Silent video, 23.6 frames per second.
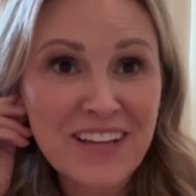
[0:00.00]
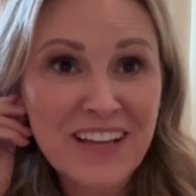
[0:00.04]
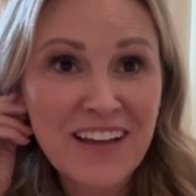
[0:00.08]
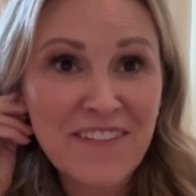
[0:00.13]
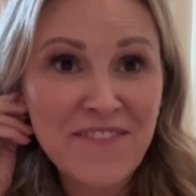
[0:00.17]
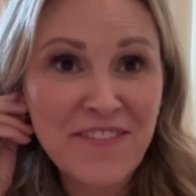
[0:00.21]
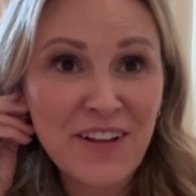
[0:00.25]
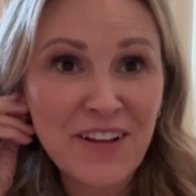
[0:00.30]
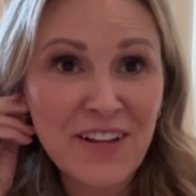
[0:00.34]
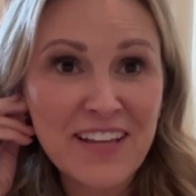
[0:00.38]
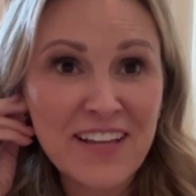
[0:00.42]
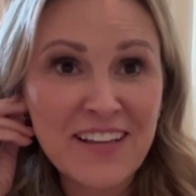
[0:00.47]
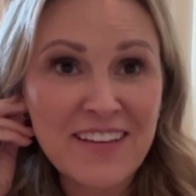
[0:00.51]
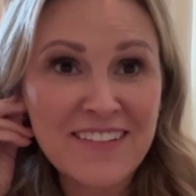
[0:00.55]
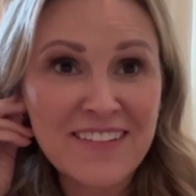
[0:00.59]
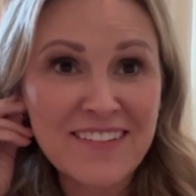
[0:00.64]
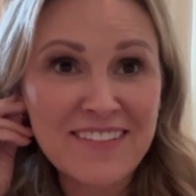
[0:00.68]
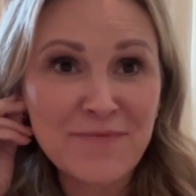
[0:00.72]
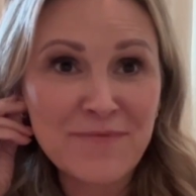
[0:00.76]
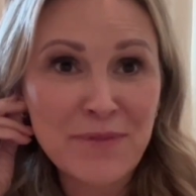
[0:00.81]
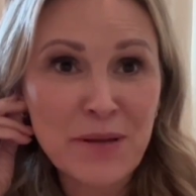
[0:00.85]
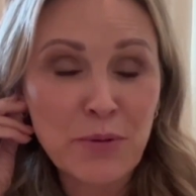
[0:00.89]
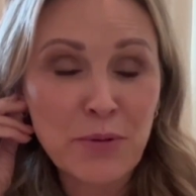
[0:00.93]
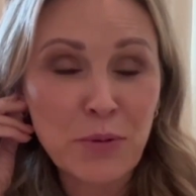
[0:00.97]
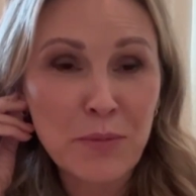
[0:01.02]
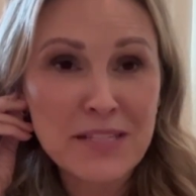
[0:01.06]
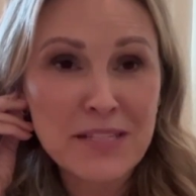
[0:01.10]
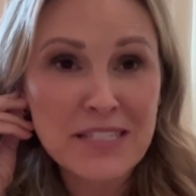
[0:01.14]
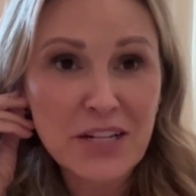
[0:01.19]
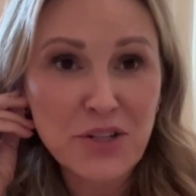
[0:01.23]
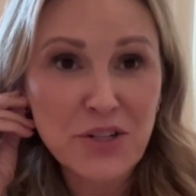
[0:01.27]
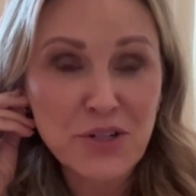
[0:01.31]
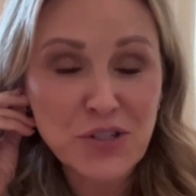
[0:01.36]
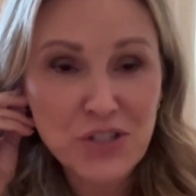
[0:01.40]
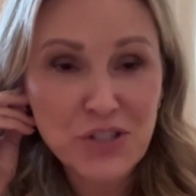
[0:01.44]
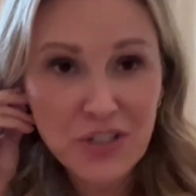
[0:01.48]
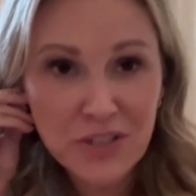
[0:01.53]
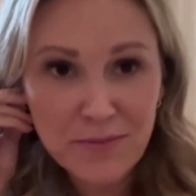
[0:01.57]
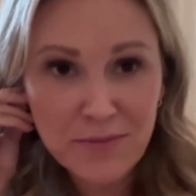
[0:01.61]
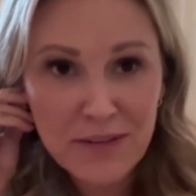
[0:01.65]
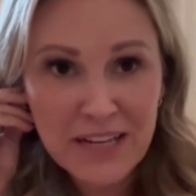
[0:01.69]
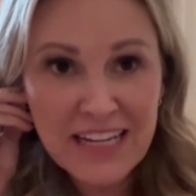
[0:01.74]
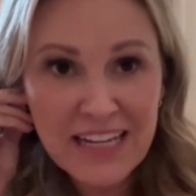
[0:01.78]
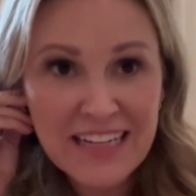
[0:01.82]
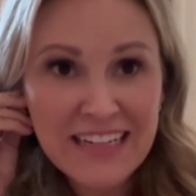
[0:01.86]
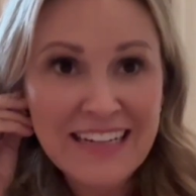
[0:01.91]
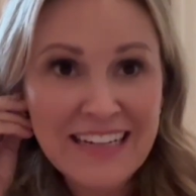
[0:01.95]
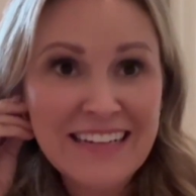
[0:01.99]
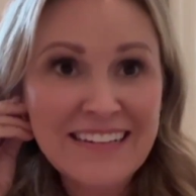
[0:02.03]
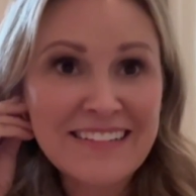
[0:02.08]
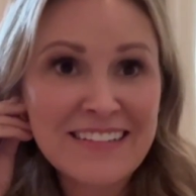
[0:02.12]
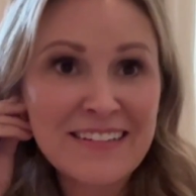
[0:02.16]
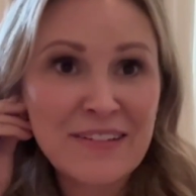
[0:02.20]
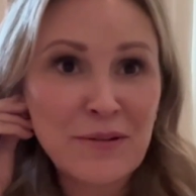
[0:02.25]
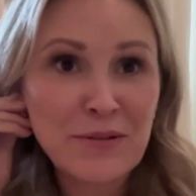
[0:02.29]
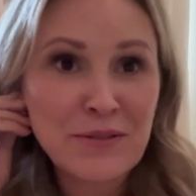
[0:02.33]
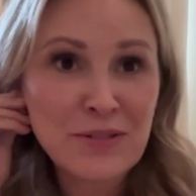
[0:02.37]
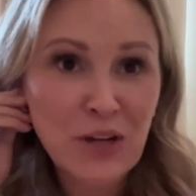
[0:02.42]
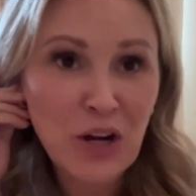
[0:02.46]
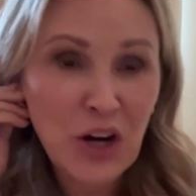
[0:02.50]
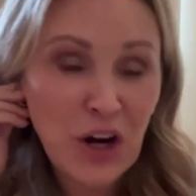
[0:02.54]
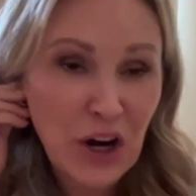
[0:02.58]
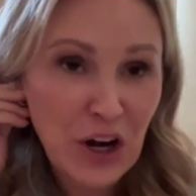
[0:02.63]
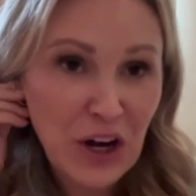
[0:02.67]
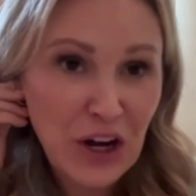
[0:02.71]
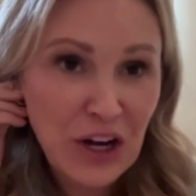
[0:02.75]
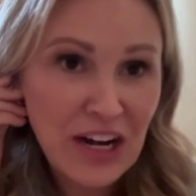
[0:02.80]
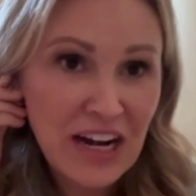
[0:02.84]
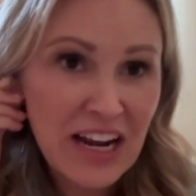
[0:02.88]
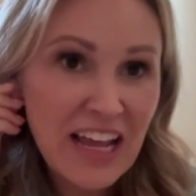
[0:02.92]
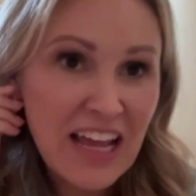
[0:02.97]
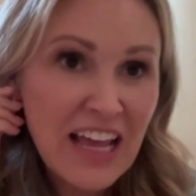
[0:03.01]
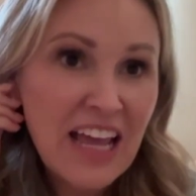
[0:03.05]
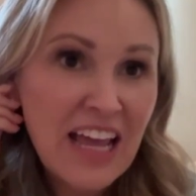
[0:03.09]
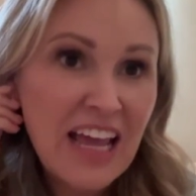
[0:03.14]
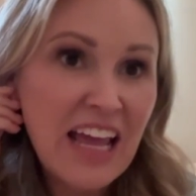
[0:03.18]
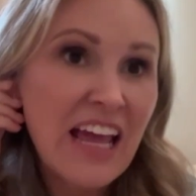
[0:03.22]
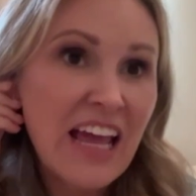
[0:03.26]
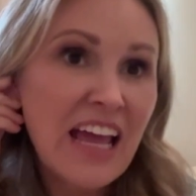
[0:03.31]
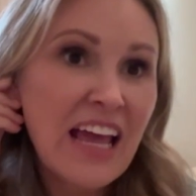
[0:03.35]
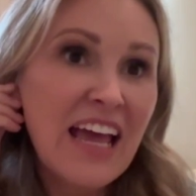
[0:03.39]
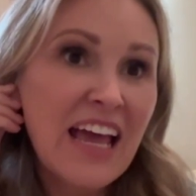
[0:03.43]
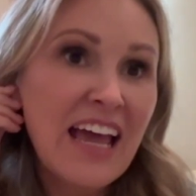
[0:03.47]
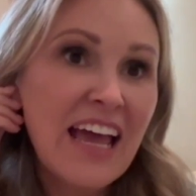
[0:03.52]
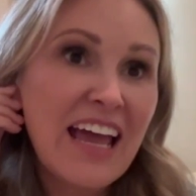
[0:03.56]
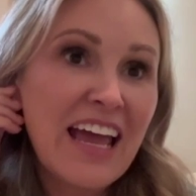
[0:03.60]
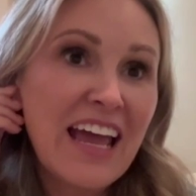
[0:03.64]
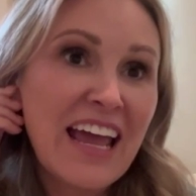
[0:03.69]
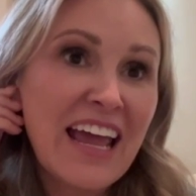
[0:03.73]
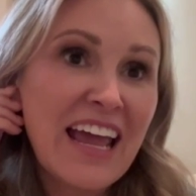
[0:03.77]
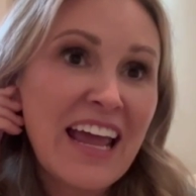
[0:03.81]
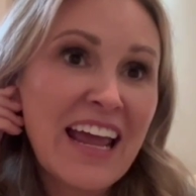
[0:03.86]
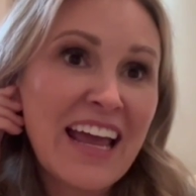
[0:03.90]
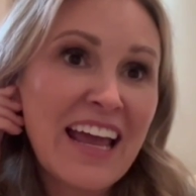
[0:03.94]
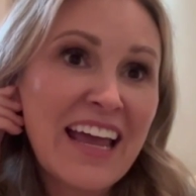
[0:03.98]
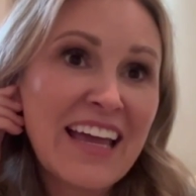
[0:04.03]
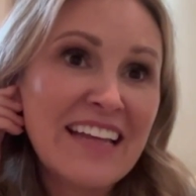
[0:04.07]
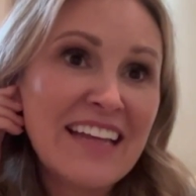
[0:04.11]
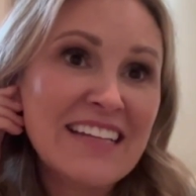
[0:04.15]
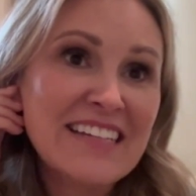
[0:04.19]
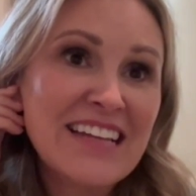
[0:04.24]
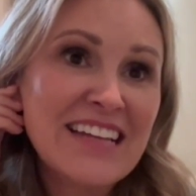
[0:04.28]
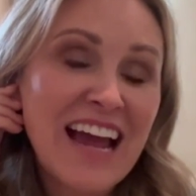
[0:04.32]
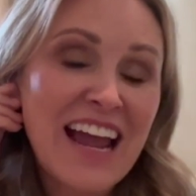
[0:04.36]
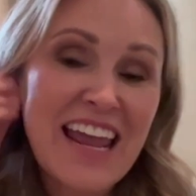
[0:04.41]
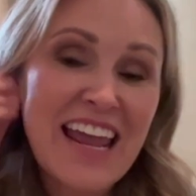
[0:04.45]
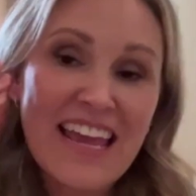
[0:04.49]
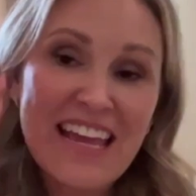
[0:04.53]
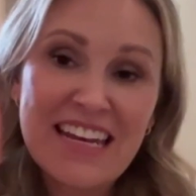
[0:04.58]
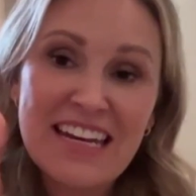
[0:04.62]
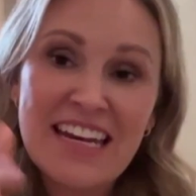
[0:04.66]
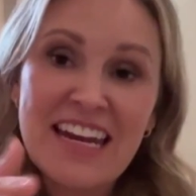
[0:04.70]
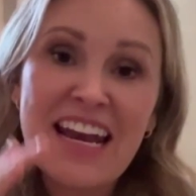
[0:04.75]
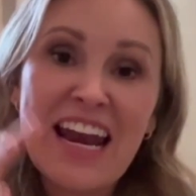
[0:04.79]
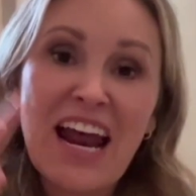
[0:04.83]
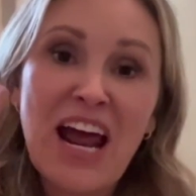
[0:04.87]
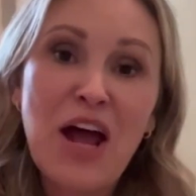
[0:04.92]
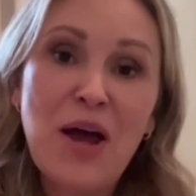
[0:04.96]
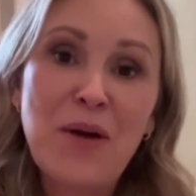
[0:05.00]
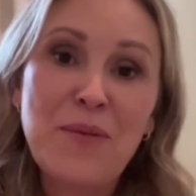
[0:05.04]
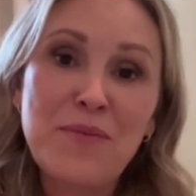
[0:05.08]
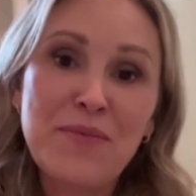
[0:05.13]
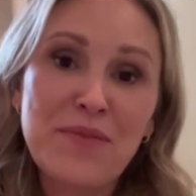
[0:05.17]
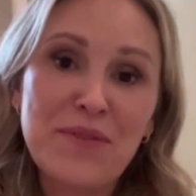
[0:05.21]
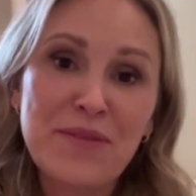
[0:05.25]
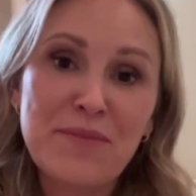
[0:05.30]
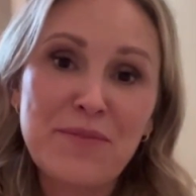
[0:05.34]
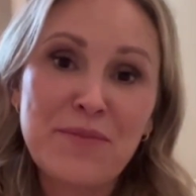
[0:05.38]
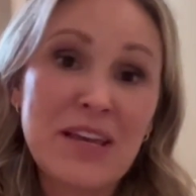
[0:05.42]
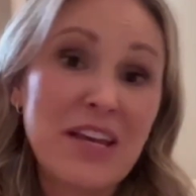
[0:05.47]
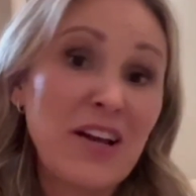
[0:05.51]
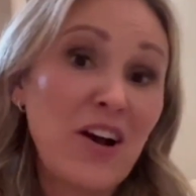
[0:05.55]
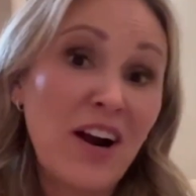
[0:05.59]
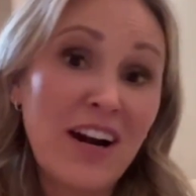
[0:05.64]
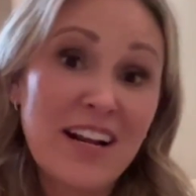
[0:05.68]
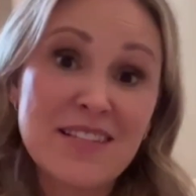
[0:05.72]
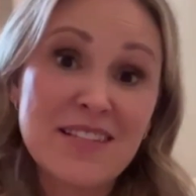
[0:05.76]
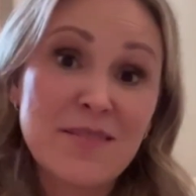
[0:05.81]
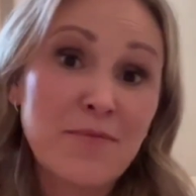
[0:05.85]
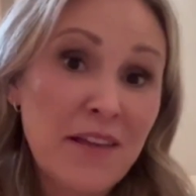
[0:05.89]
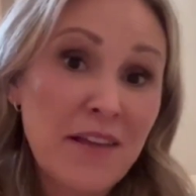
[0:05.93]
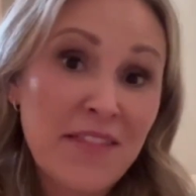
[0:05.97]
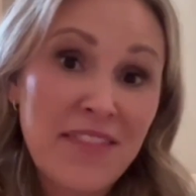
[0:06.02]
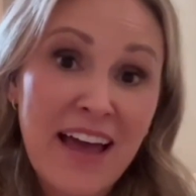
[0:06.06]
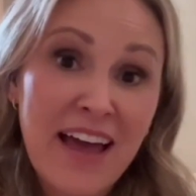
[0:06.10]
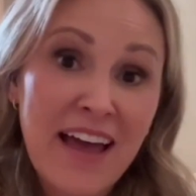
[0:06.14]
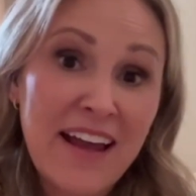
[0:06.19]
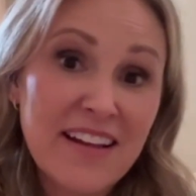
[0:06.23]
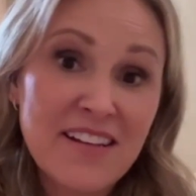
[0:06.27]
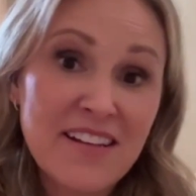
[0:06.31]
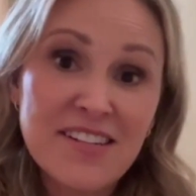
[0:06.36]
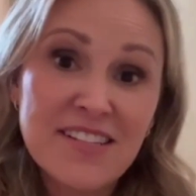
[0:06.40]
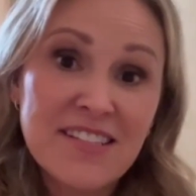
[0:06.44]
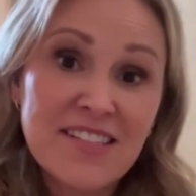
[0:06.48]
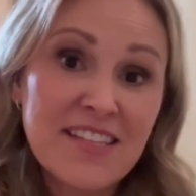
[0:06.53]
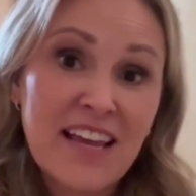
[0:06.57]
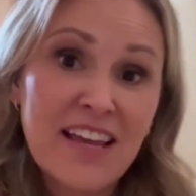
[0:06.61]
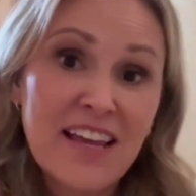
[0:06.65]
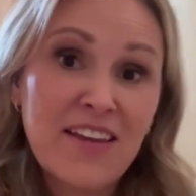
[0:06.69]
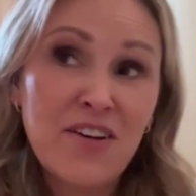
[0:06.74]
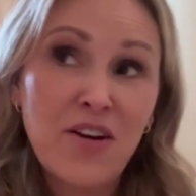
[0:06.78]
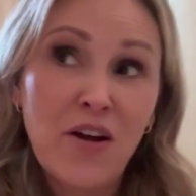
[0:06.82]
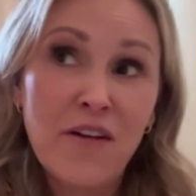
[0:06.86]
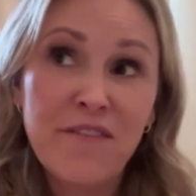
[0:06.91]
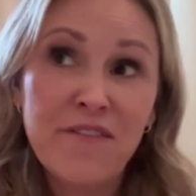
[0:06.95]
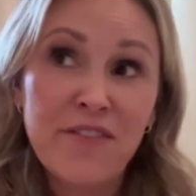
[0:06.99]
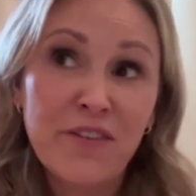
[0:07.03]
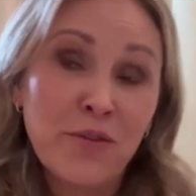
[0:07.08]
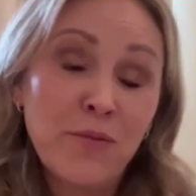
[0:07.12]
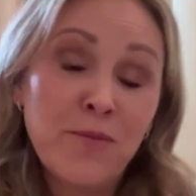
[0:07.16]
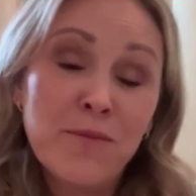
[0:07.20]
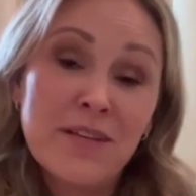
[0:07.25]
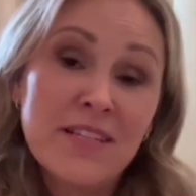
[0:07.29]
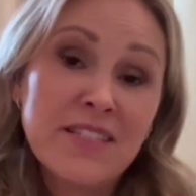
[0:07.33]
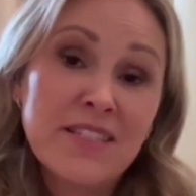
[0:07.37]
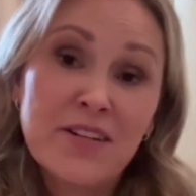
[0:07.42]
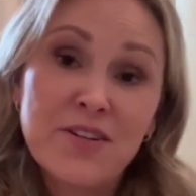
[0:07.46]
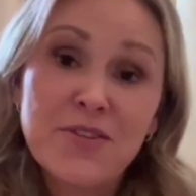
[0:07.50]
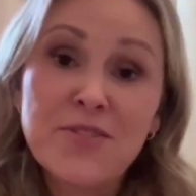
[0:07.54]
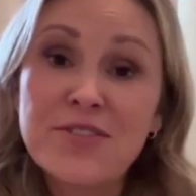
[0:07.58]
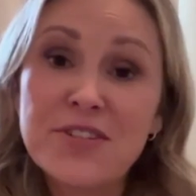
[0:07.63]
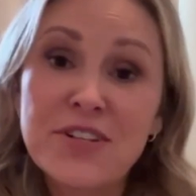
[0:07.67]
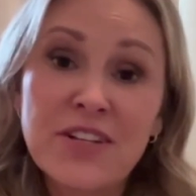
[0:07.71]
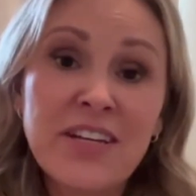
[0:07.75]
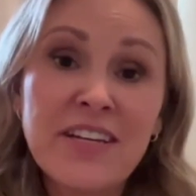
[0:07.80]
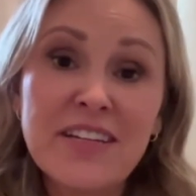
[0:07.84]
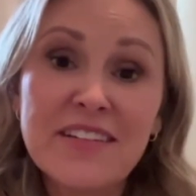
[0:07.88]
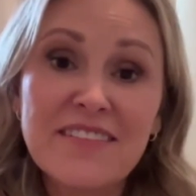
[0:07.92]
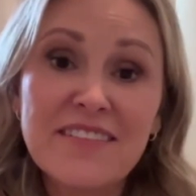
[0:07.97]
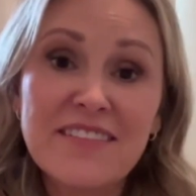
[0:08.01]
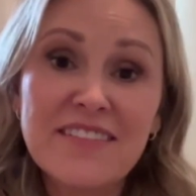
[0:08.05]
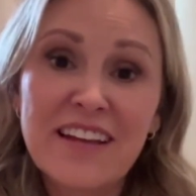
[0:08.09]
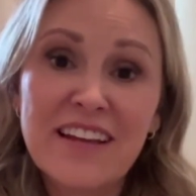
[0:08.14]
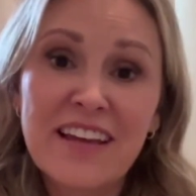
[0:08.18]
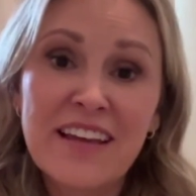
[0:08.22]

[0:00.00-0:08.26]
felt like people misunderstood me. It was hard. And I ended up being honest about that and just saying, I feel misunderstood, and